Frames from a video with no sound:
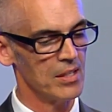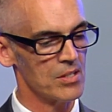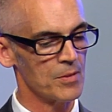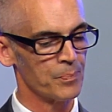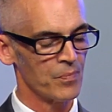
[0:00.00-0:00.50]

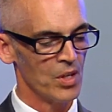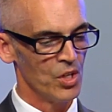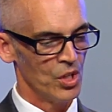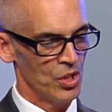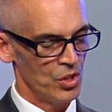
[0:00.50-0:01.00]
is
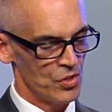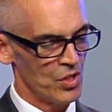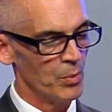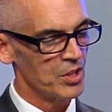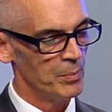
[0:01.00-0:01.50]

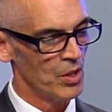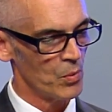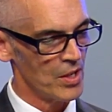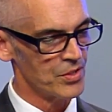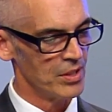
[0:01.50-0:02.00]
someone could be
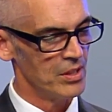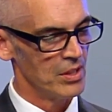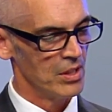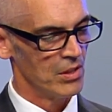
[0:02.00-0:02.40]
arrested